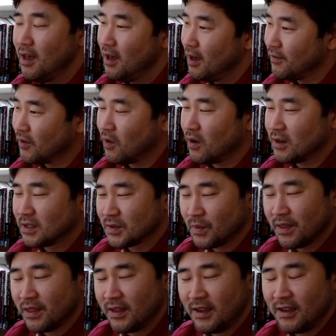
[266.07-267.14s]
Of course,
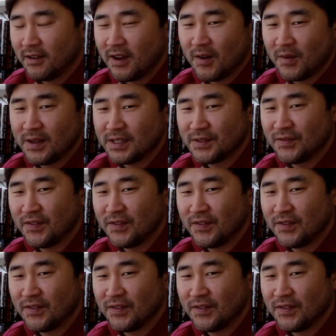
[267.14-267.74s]
with, you know, his